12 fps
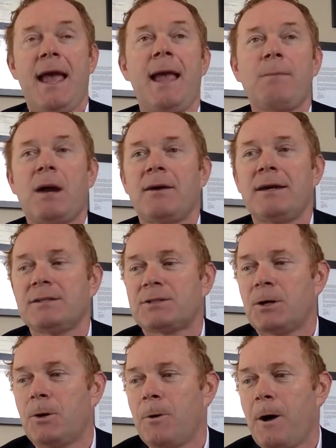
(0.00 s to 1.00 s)
Hey, Mary,
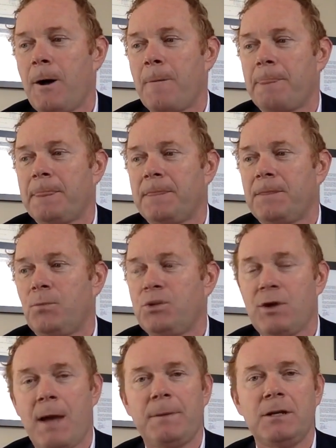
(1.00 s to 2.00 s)
so
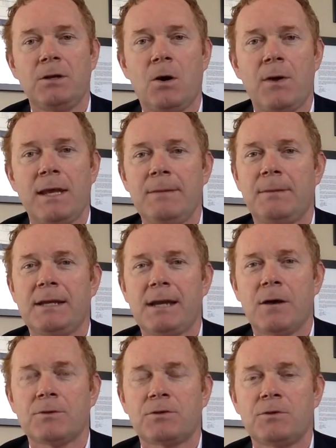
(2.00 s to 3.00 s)
would you happen to know anybody
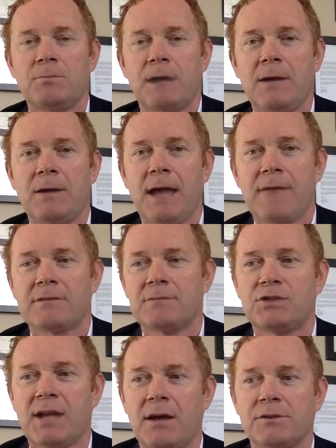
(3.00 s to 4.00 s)
else who might have
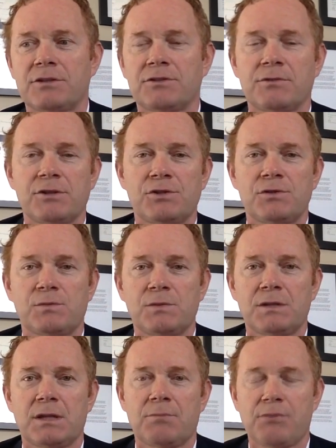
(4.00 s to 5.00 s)
some challenges or issues
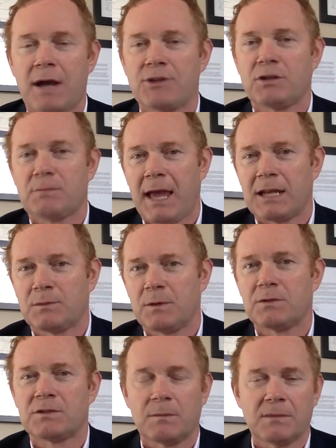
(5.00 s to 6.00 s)
with project
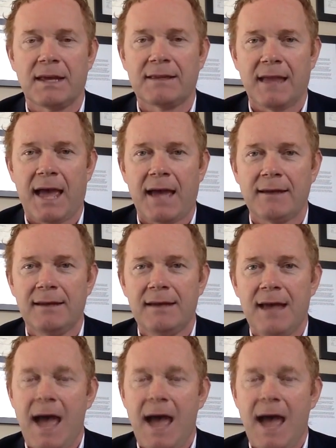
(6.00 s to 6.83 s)
management or something like that?